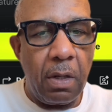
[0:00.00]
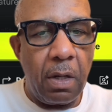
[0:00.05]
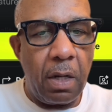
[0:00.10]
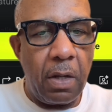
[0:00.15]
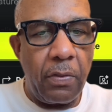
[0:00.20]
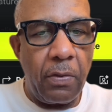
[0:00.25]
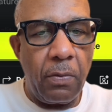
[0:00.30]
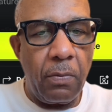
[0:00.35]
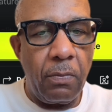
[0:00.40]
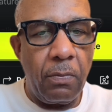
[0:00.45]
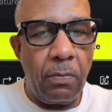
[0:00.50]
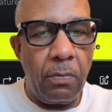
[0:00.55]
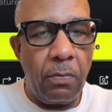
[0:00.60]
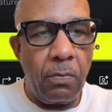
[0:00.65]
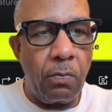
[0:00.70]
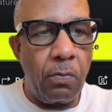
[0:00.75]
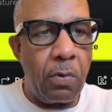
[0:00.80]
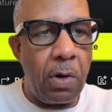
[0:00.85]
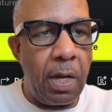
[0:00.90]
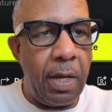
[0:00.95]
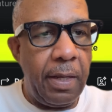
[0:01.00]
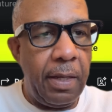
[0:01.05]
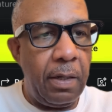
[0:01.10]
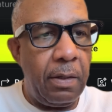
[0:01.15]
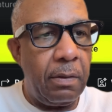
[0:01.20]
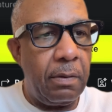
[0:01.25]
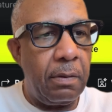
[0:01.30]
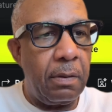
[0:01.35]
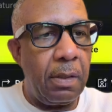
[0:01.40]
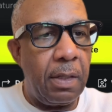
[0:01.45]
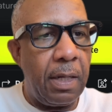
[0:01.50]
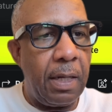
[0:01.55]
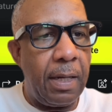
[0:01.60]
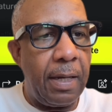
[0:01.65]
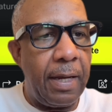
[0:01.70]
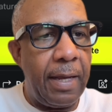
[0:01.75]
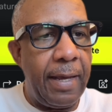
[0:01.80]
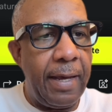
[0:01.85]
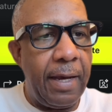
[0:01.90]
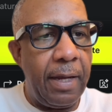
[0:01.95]
on the right,
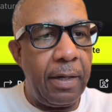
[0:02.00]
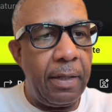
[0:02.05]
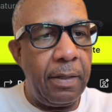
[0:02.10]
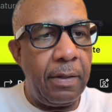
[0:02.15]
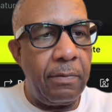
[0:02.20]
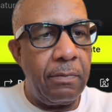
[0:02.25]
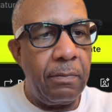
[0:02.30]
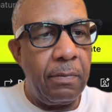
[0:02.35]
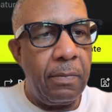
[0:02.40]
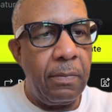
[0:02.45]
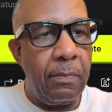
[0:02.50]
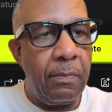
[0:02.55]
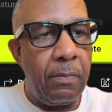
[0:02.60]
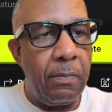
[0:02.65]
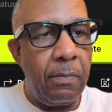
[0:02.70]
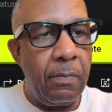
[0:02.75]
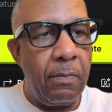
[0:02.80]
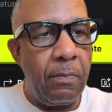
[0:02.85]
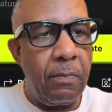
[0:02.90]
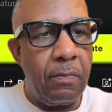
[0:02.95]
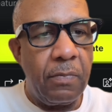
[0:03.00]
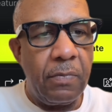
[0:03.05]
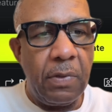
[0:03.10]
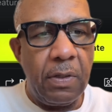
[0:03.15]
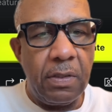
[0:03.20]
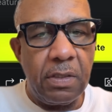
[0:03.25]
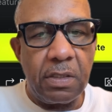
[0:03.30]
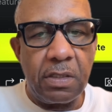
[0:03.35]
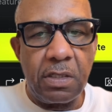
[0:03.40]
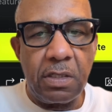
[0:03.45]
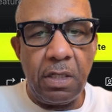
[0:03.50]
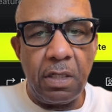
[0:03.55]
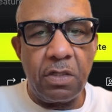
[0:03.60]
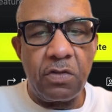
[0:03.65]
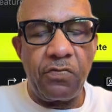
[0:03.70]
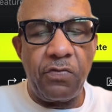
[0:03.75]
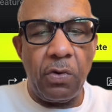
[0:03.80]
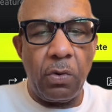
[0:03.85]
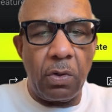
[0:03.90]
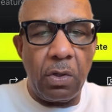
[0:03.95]
I added
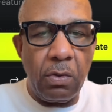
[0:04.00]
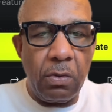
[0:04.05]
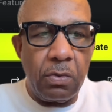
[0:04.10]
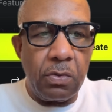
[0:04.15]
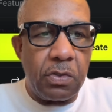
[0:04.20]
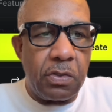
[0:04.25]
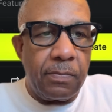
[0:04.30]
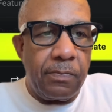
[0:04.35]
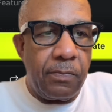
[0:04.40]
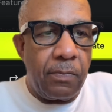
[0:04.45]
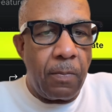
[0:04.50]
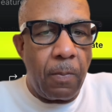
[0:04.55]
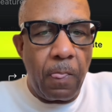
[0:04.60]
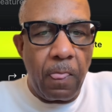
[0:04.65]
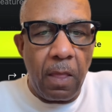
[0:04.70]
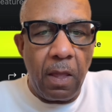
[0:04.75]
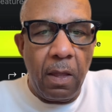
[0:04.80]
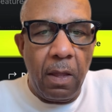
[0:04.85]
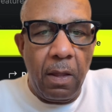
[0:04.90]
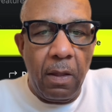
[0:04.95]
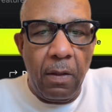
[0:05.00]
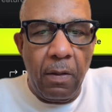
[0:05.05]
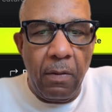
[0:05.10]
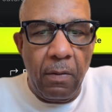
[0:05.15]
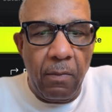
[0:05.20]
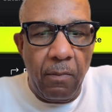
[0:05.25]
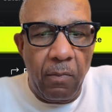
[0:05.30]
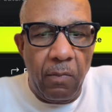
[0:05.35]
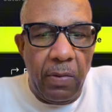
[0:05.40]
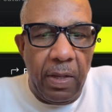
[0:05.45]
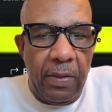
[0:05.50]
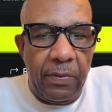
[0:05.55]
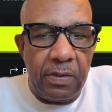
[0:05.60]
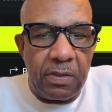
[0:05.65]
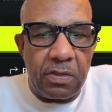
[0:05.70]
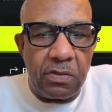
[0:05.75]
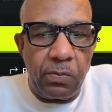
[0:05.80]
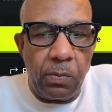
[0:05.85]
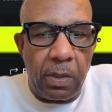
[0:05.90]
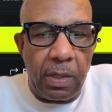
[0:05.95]
6 photos. And
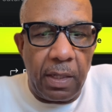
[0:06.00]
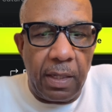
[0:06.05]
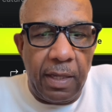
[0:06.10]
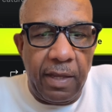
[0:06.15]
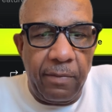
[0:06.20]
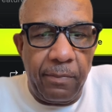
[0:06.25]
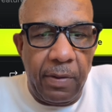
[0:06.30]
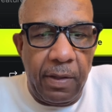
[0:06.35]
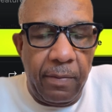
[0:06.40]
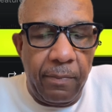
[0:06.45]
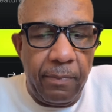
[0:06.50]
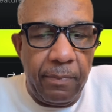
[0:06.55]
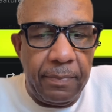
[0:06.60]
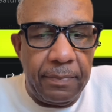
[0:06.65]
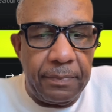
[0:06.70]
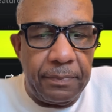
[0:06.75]
this is what it gave me.